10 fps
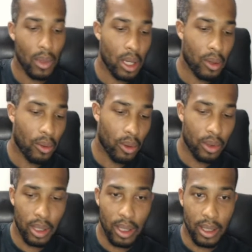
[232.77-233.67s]

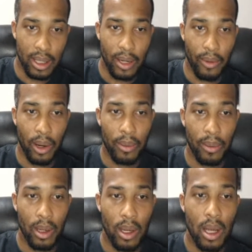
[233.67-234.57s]
equals zero.
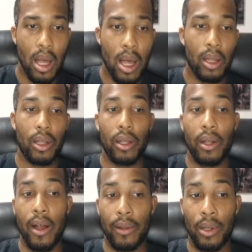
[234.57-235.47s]

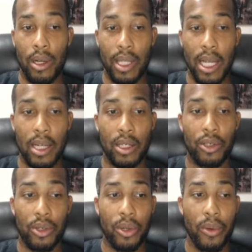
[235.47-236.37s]
As long as that is
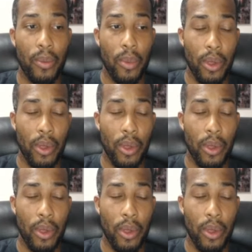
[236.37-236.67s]
true,